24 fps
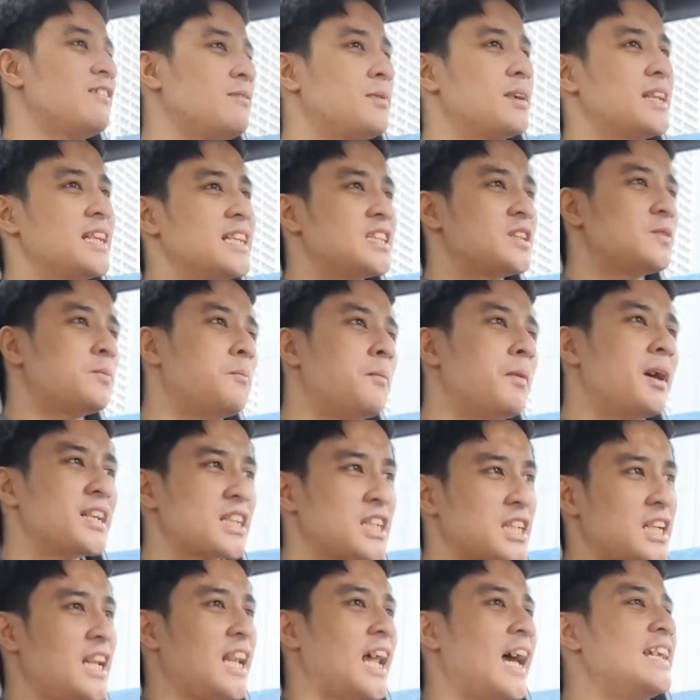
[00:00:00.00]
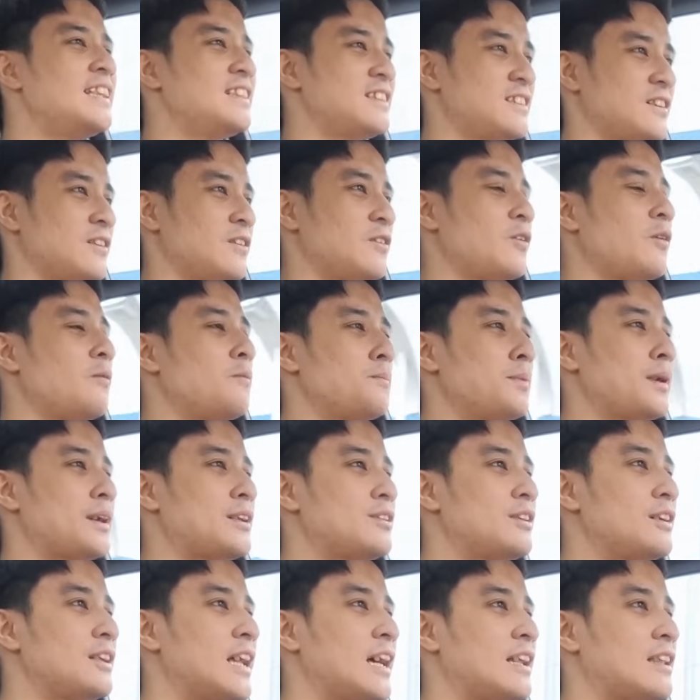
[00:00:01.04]
but it's much lighter compared
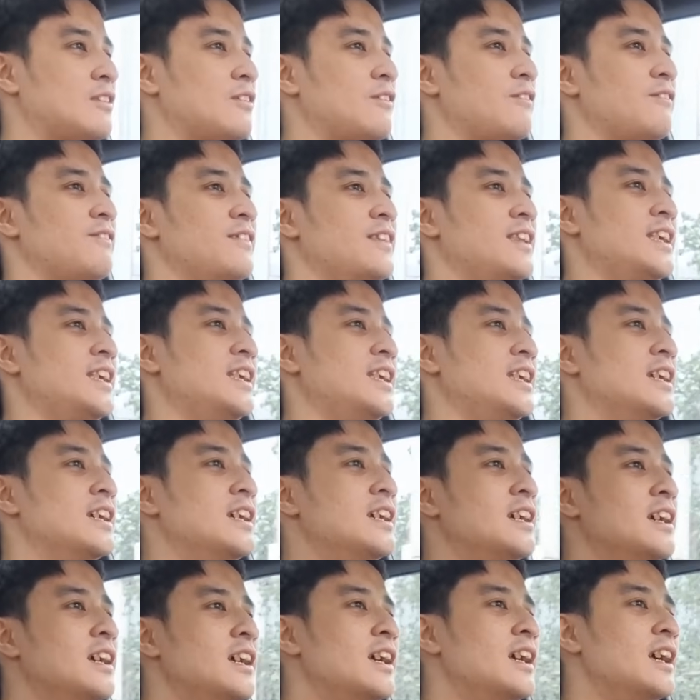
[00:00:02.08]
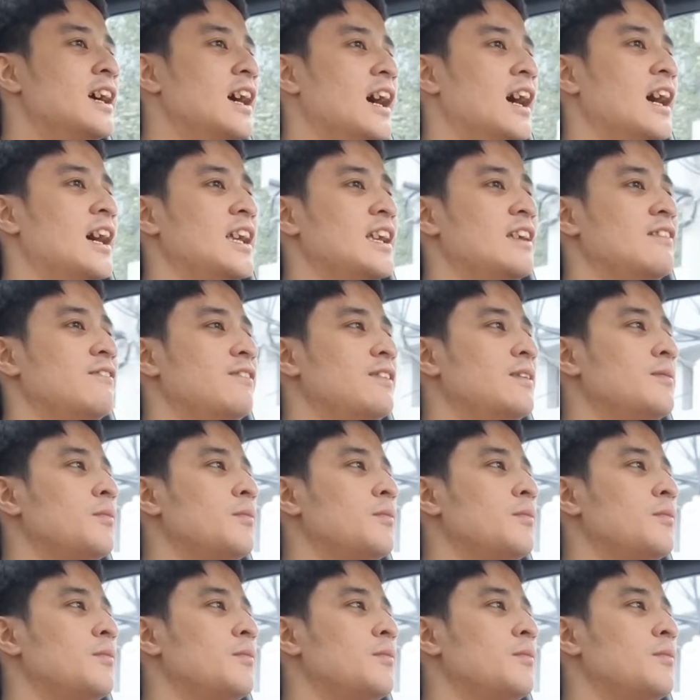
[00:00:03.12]
to that of the EV